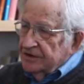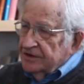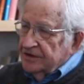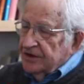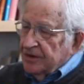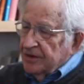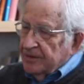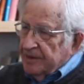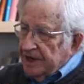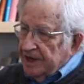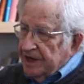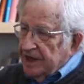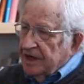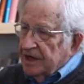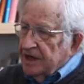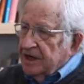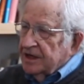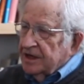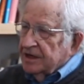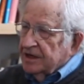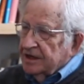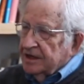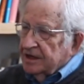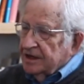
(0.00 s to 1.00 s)
Do you believe
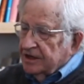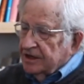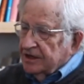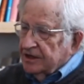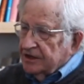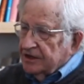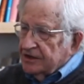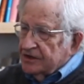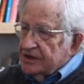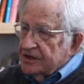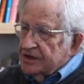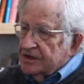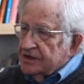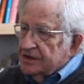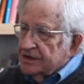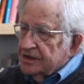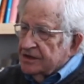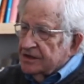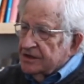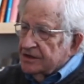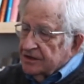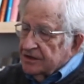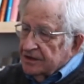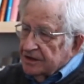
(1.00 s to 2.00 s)
states are necessary
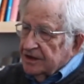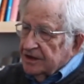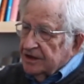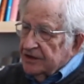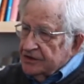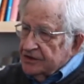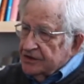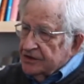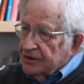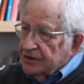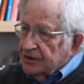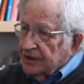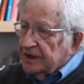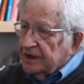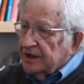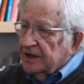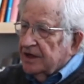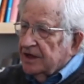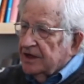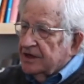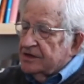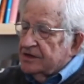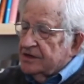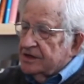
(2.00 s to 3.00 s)
evils? Would
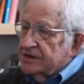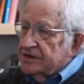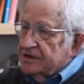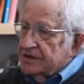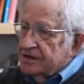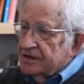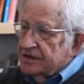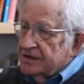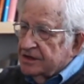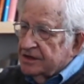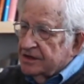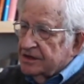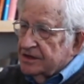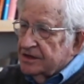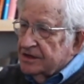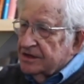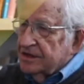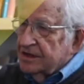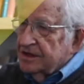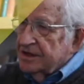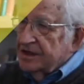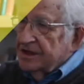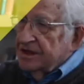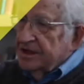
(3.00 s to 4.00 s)
that count as state
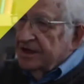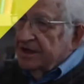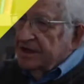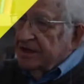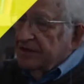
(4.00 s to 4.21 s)
worship?